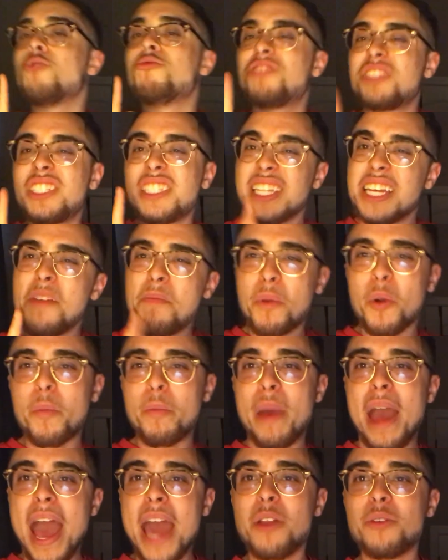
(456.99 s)
those sleeper
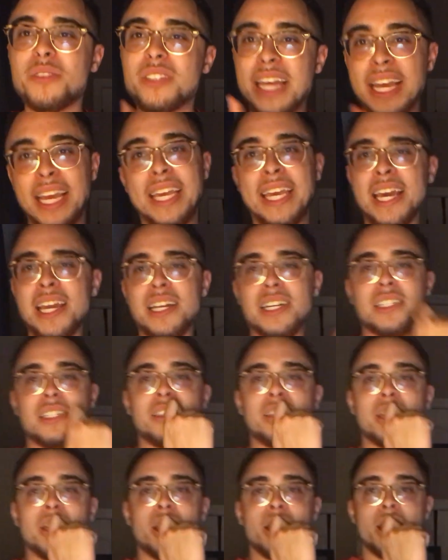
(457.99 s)
battles that get
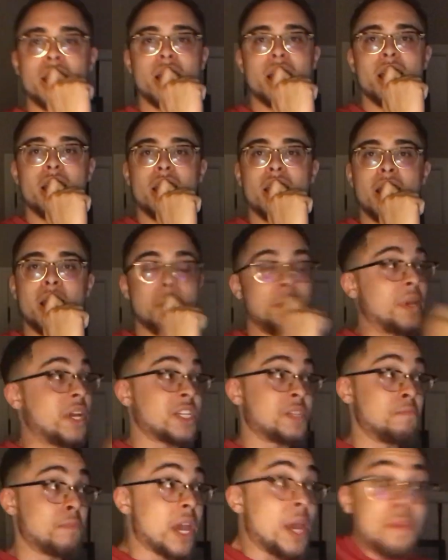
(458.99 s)
us.
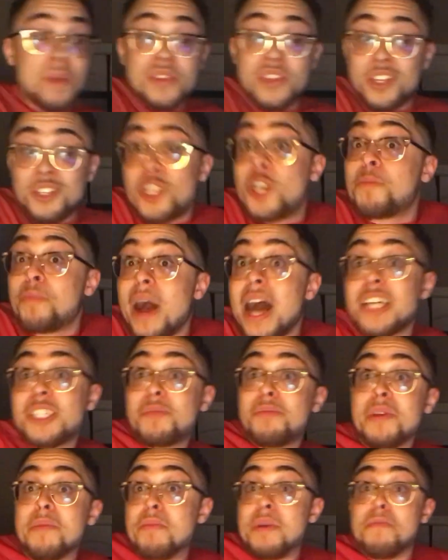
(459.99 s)
Because maybe this could
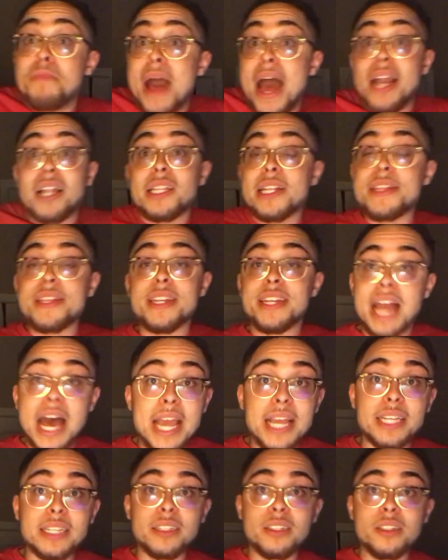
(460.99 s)
possibly be battle of the
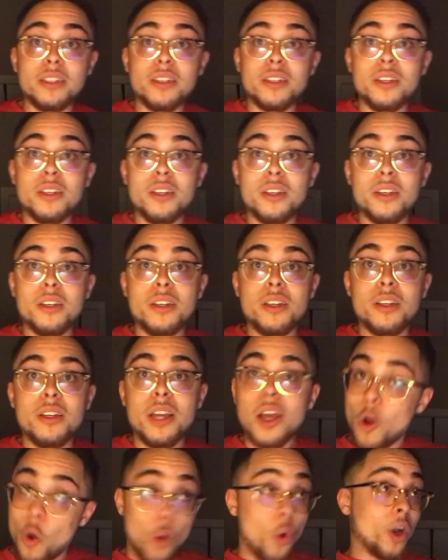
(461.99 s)
night.
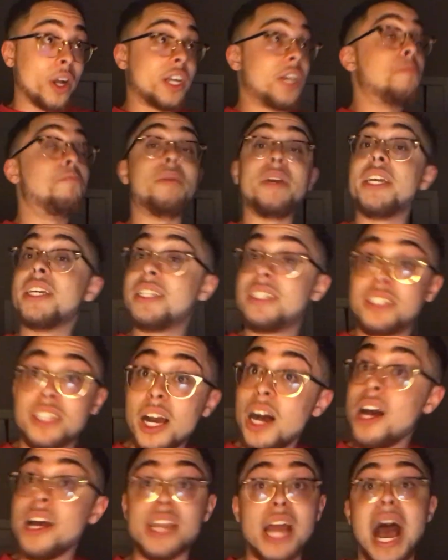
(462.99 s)
Or it could be a
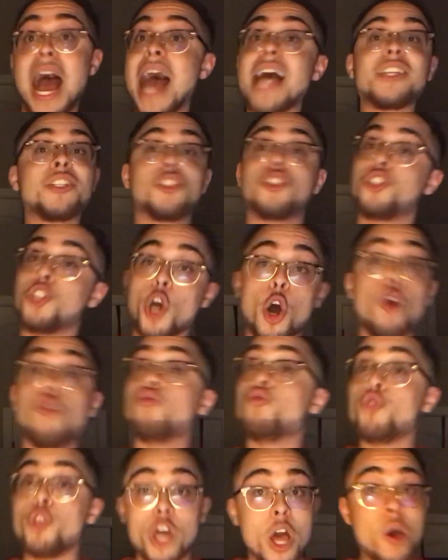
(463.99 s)
dud. I
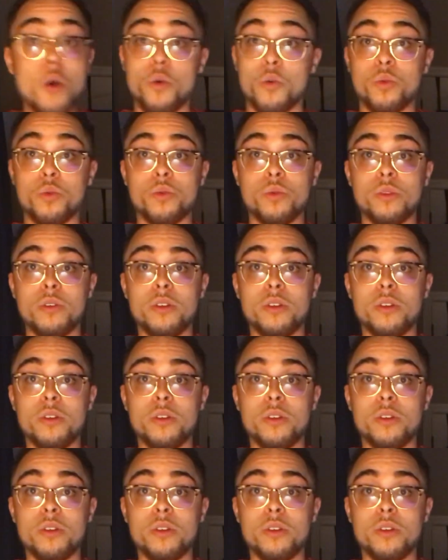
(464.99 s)
don't know.